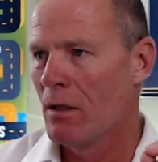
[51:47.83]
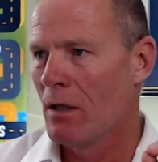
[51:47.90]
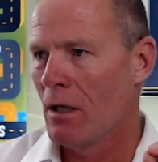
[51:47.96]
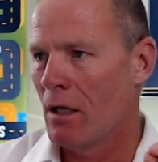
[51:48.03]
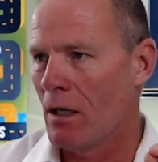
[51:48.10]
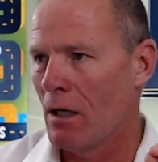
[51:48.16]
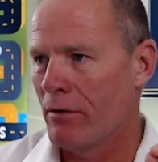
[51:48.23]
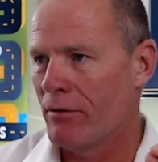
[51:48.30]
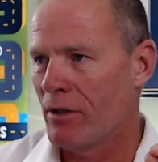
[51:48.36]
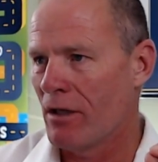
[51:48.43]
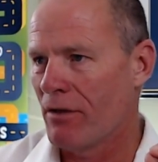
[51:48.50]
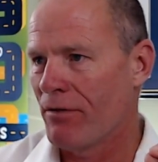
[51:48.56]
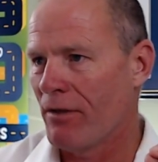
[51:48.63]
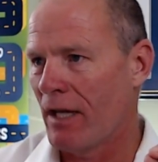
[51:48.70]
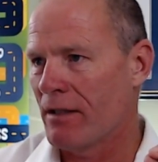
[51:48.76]
If you get a
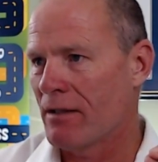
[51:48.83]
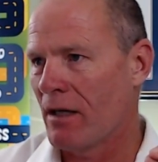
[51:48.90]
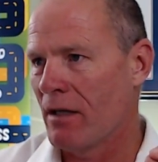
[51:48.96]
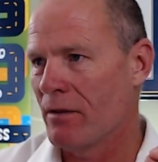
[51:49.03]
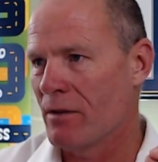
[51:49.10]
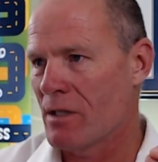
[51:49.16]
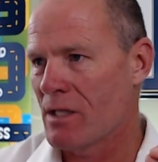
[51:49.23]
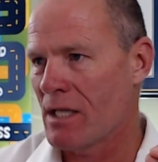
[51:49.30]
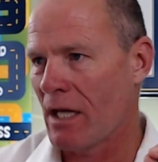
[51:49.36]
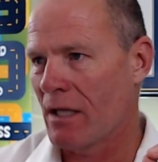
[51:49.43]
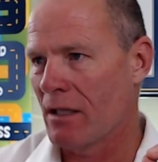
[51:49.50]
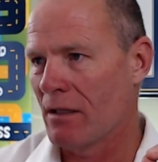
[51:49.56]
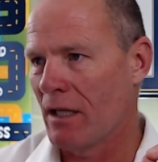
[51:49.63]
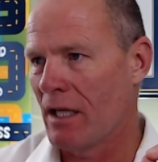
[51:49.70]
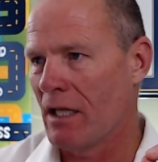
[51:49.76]
flat tire in the
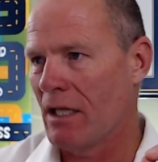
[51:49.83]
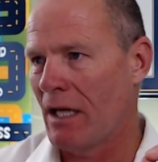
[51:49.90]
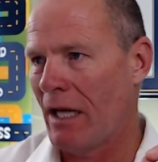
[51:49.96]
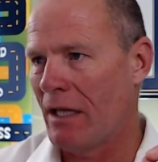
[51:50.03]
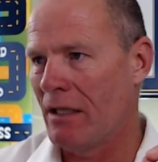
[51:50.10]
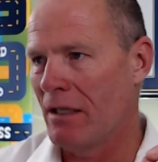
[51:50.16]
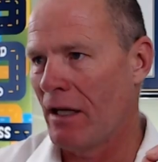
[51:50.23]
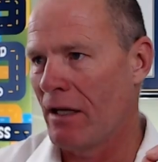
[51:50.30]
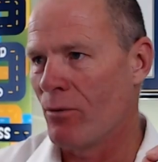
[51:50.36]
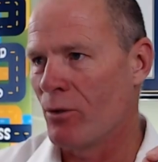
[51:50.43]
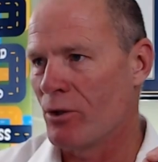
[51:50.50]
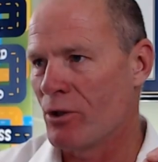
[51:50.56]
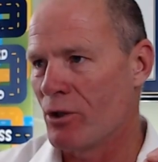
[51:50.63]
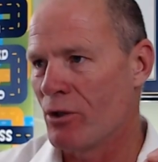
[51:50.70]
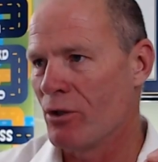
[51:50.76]
second lane at night,
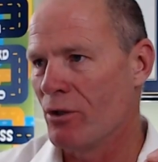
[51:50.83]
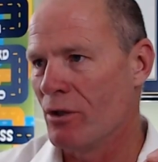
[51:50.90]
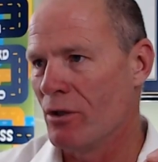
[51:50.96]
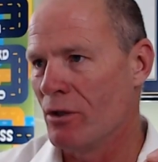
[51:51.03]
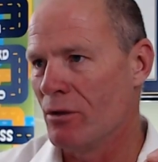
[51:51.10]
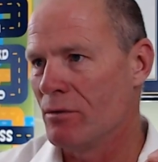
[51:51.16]
what should you do?